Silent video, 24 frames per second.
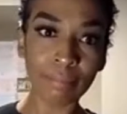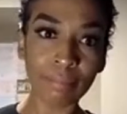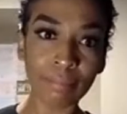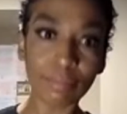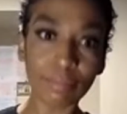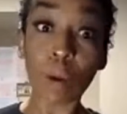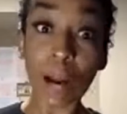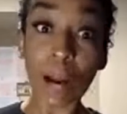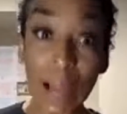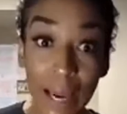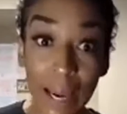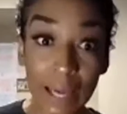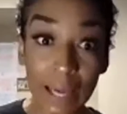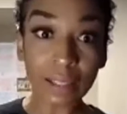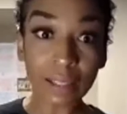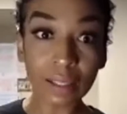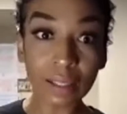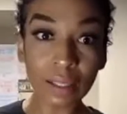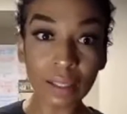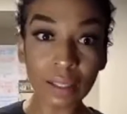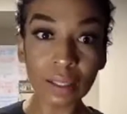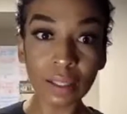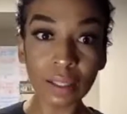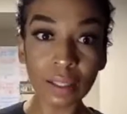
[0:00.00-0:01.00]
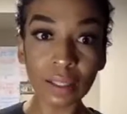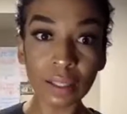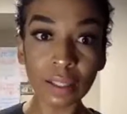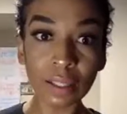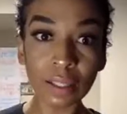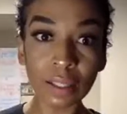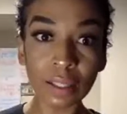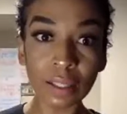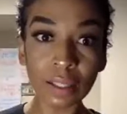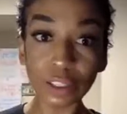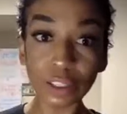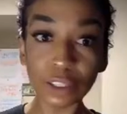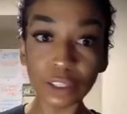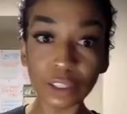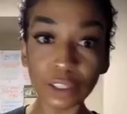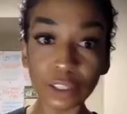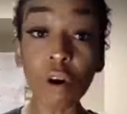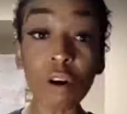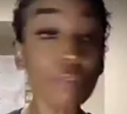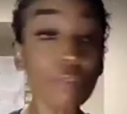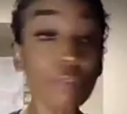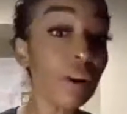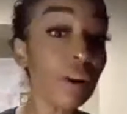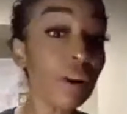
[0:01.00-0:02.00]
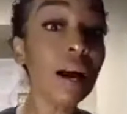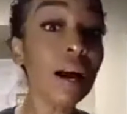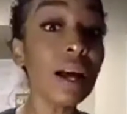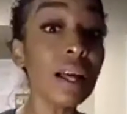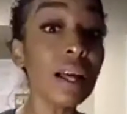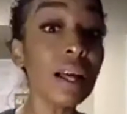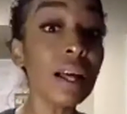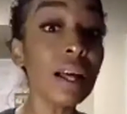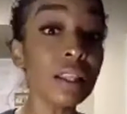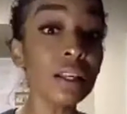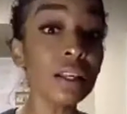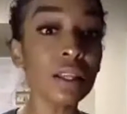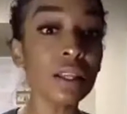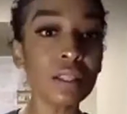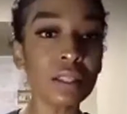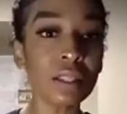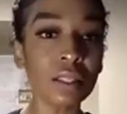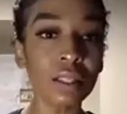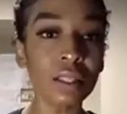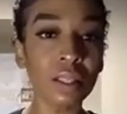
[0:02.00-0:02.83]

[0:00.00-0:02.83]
Right? Don't do more for others